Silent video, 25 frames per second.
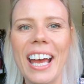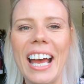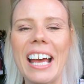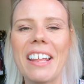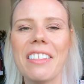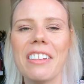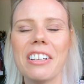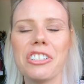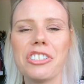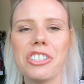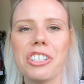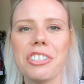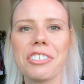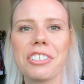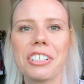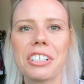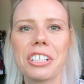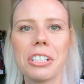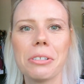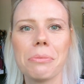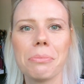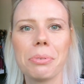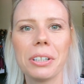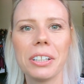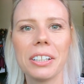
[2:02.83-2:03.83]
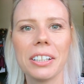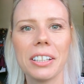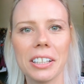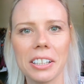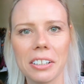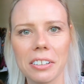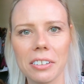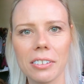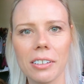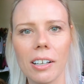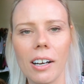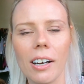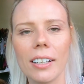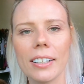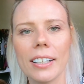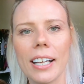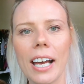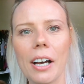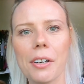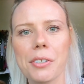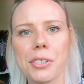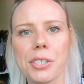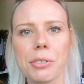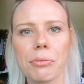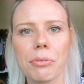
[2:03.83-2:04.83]
And then she's going to be here on
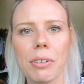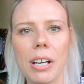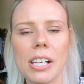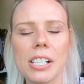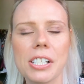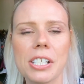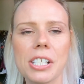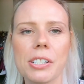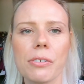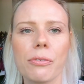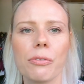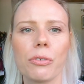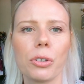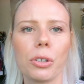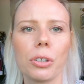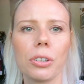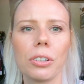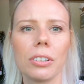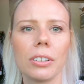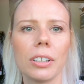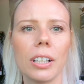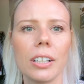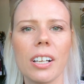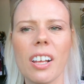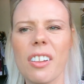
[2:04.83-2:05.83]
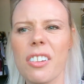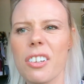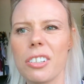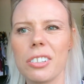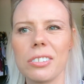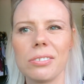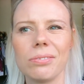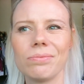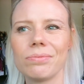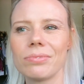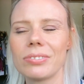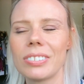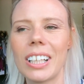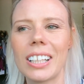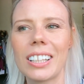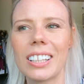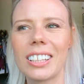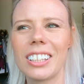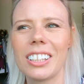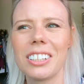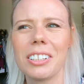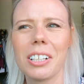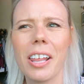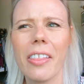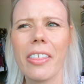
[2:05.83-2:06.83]
house arrest for another, I
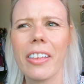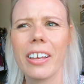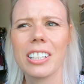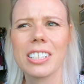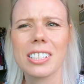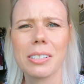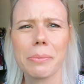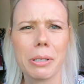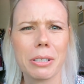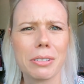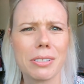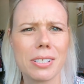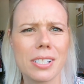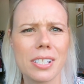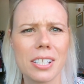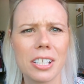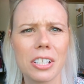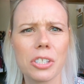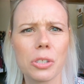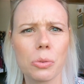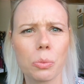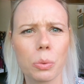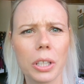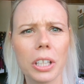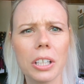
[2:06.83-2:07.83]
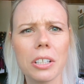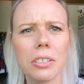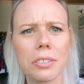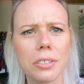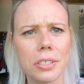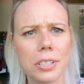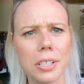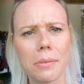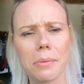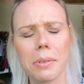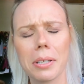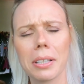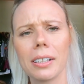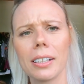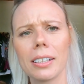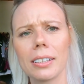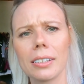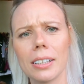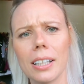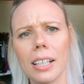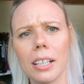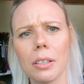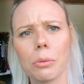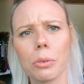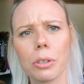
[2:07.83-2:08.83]
don't know, I think it's about 6 weeks or something like
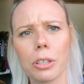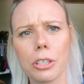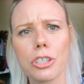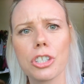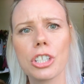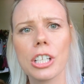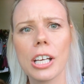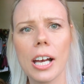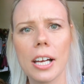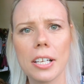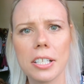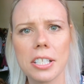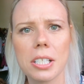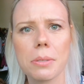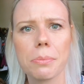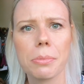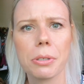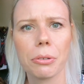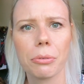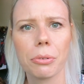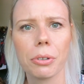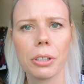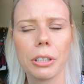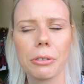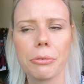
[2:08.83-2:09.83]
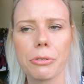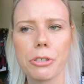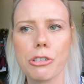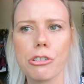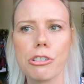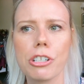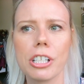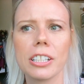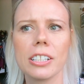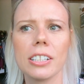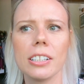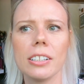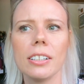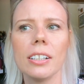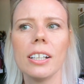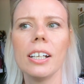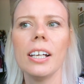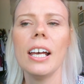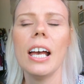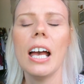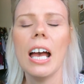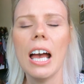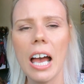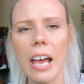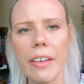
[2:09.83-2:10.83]
that where she has to be really restricted.
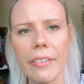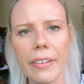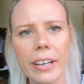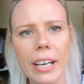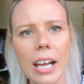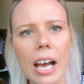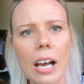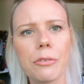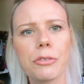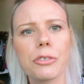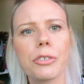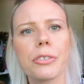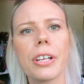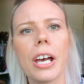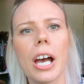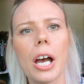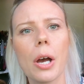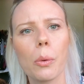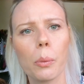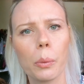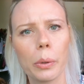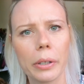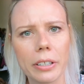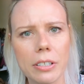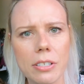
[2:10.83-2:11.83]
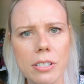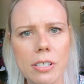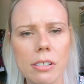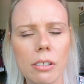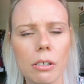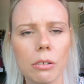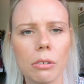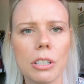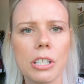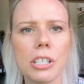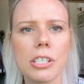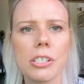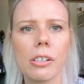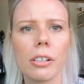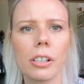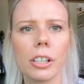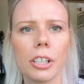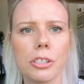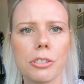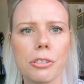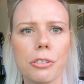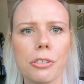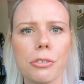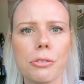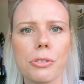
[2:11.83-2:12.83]
And then after that we can slowly start
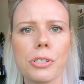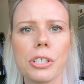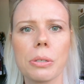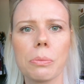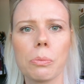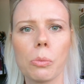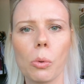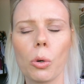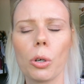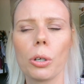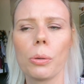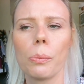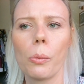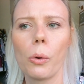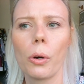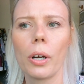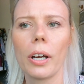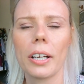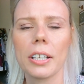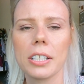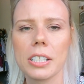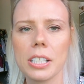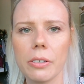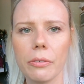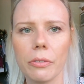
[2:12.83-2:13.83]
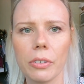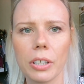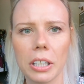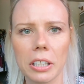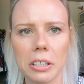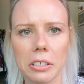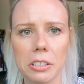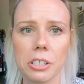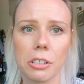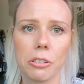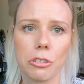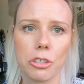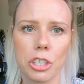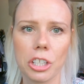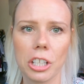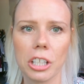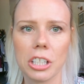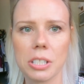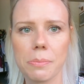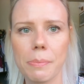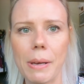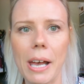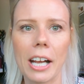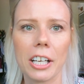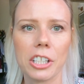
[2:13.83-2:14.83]
introducing more and more activity until she
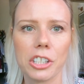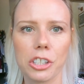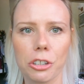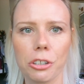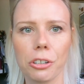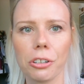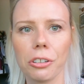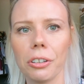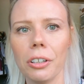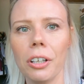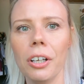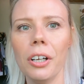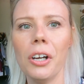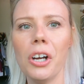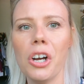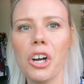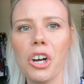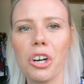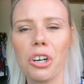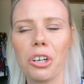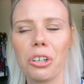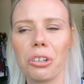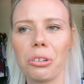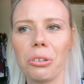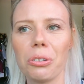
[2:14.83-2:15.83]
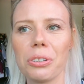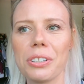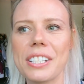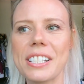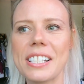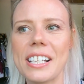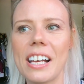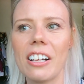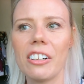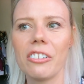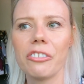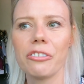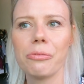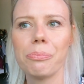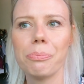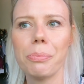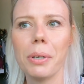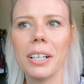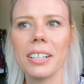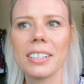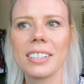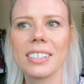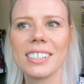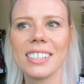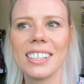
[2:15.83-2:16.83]
gets back to her her old self.
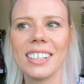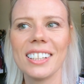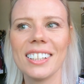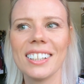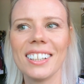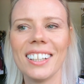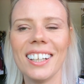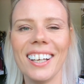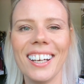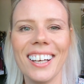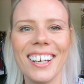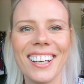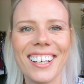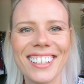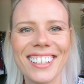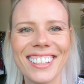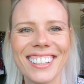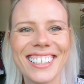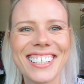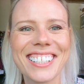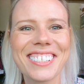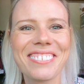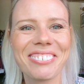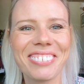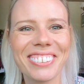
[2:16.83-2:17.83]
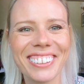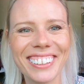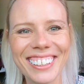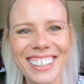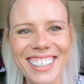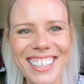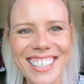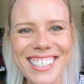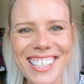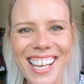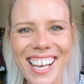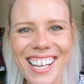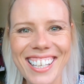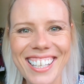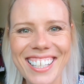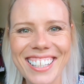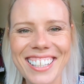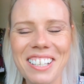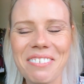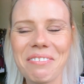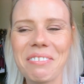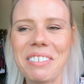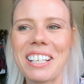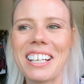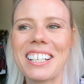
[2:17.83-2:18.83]
But uh, it's really exciting
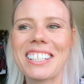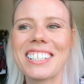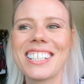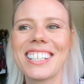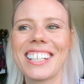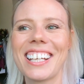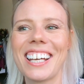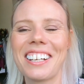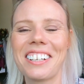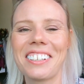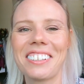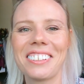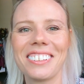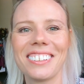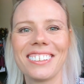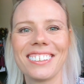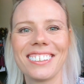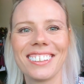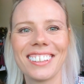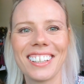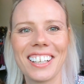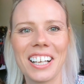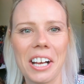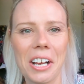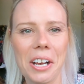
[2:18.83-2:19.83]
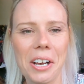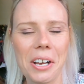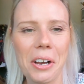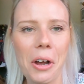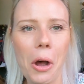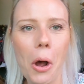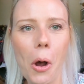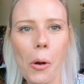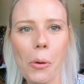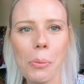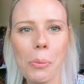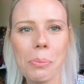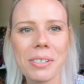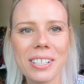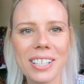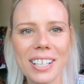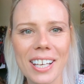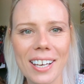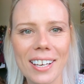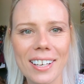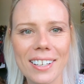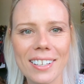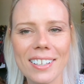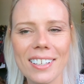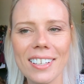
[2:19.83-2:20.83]
that we get to get her uh, home
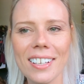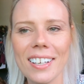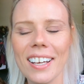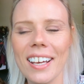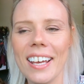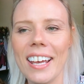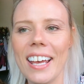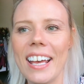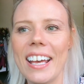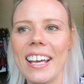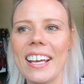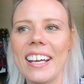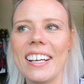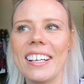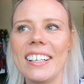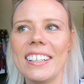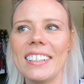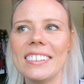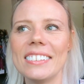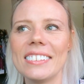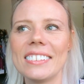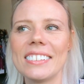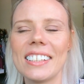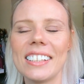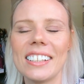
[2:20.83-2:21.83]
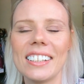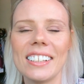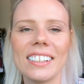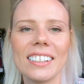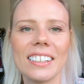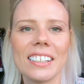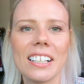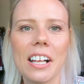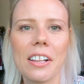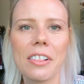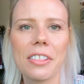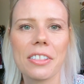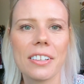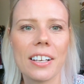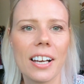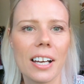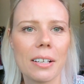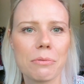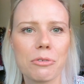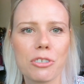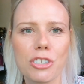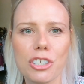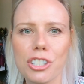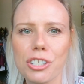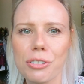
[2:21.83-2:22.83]
again. And uh,
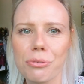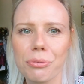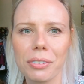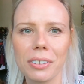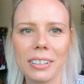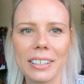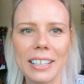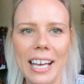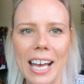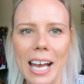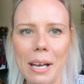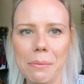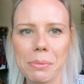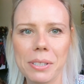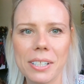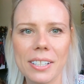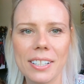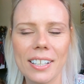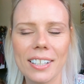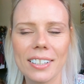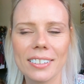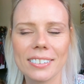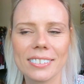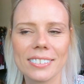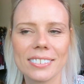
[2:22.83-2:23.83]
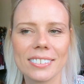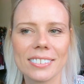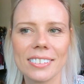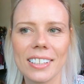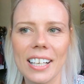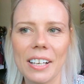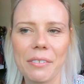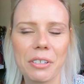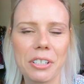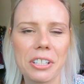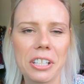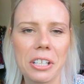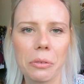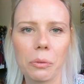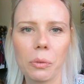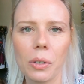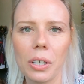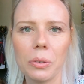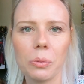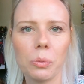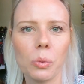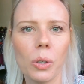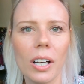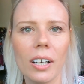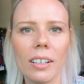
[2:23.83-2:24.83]
I'm just really happy that everything
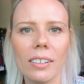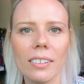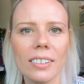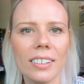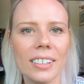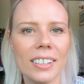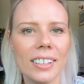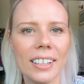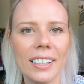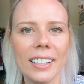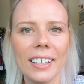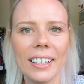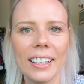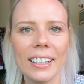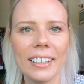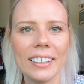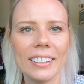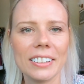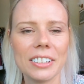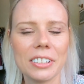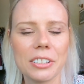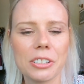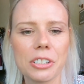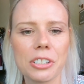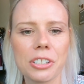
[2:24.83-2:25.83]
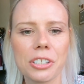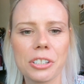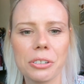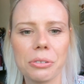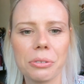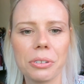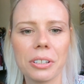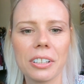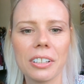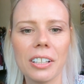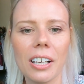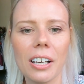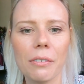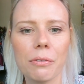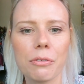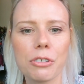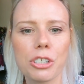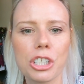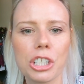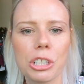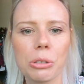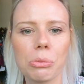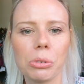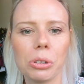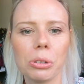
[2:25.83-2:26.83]
went well. And soon enough,
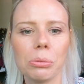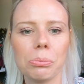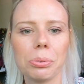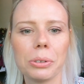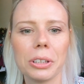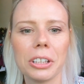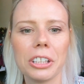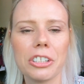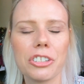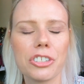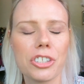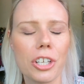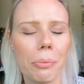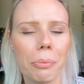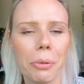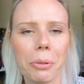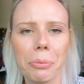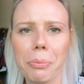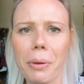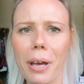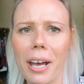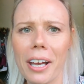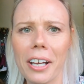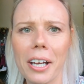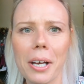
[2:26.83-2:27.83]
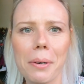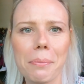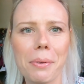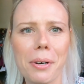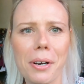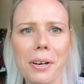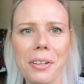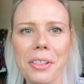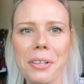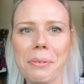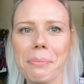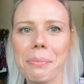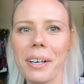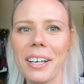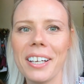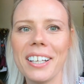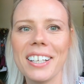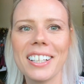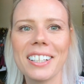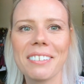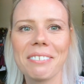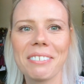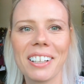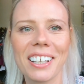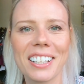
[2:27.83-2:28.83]
she will be jumping back up on the
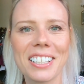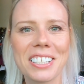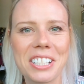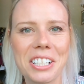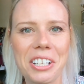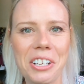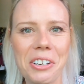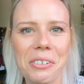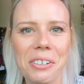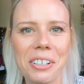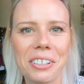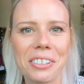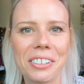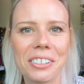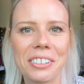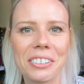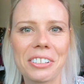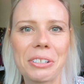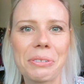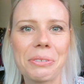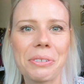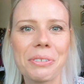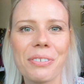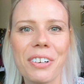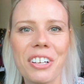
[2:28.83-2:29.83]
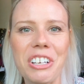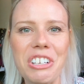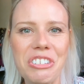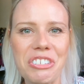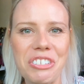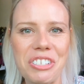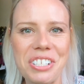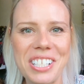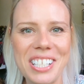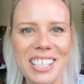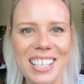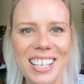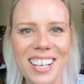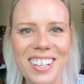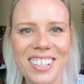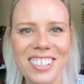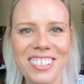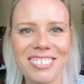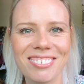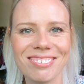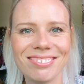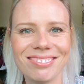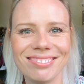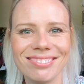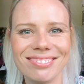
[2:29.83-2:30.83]
bike and we get to go on new adventures
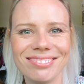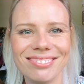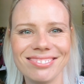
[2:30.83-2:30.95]
together.